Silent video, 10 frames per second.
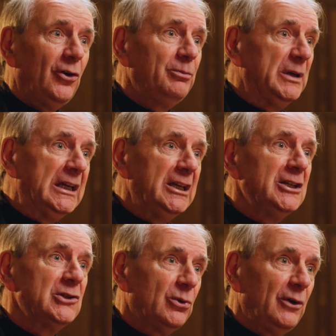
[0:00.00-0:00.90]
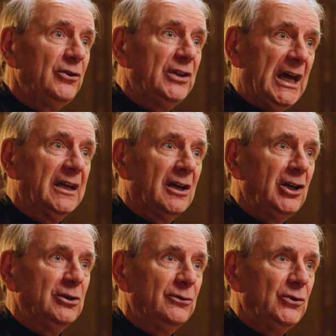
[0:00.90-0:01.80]
of beginning to offer that
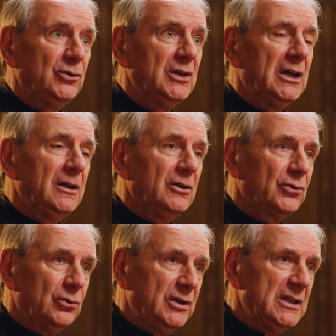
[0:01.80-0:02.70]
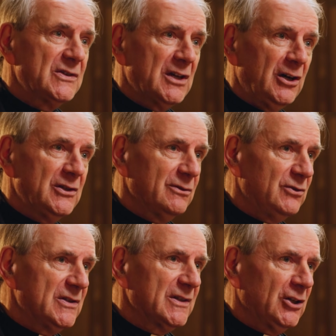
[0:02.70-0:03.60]
kind of food through these kinds
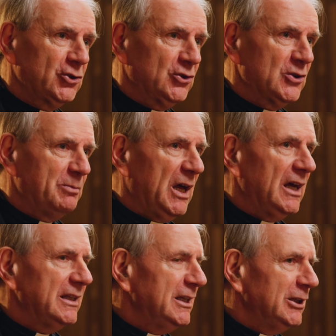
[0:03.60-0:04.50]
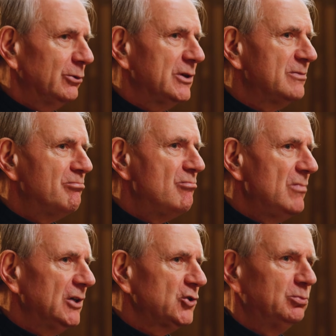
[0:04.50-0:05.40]
of discussions. But I think there is
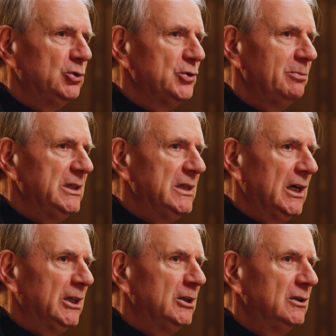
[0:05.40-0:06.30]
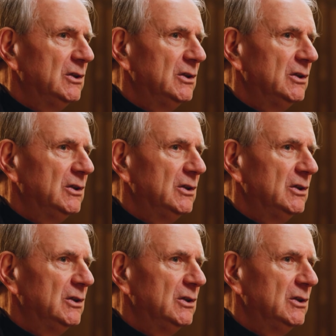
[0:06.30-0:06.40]
much more to be done,